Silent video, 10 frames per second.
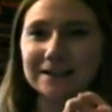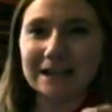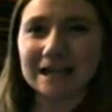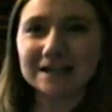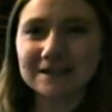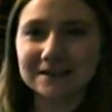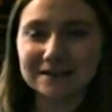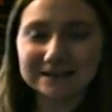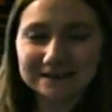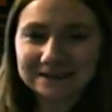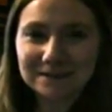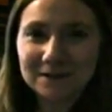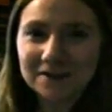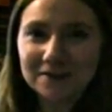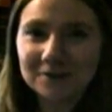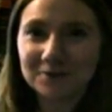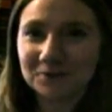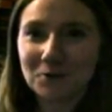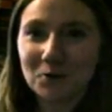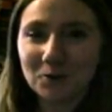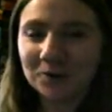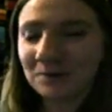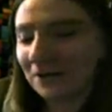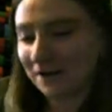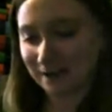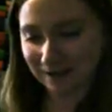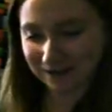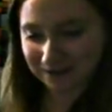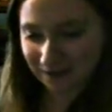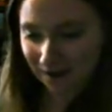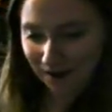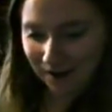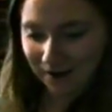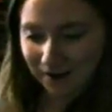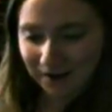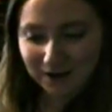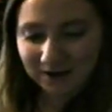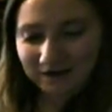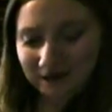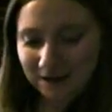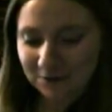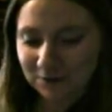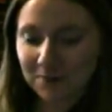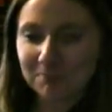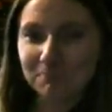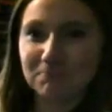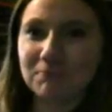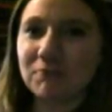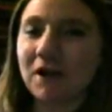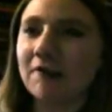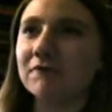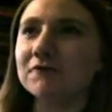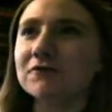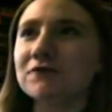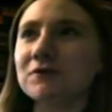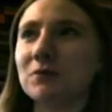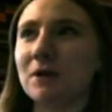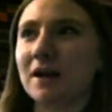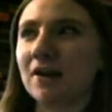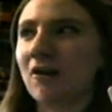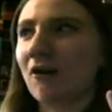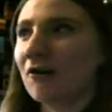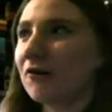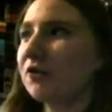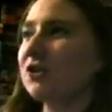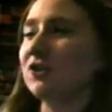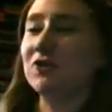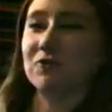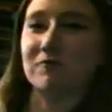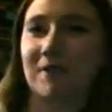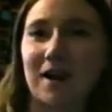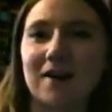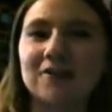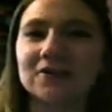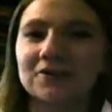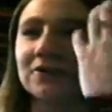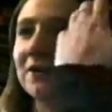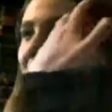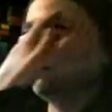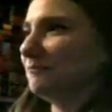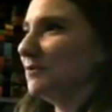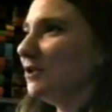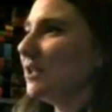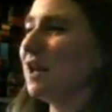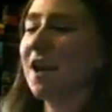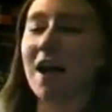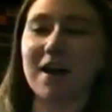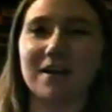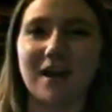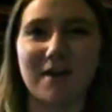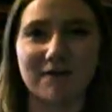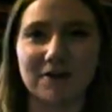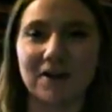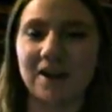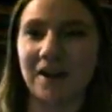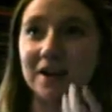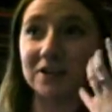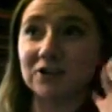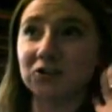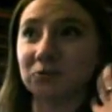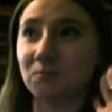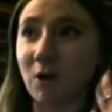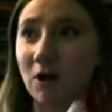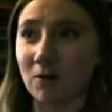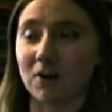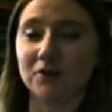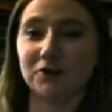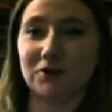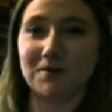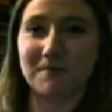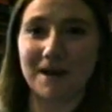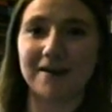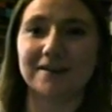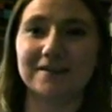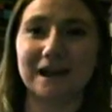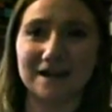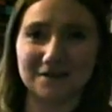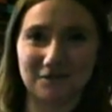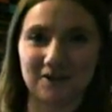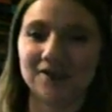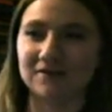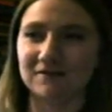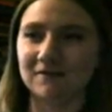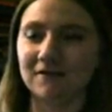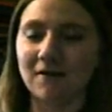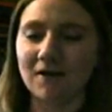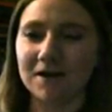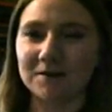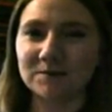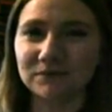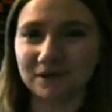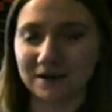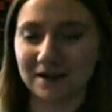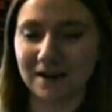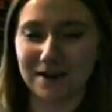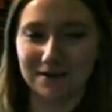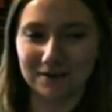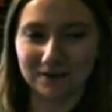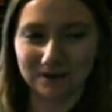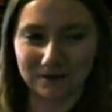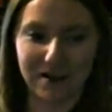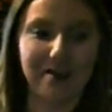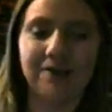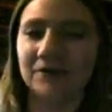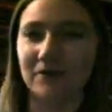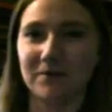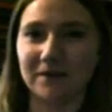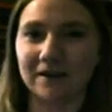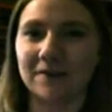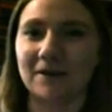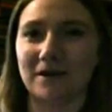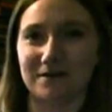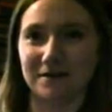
that's not cool. And what is, it references so many authors and directors and music and everything. It is just pop culture to the max. Science fiction, it's brilliant. I love it. I never thought I would like it, but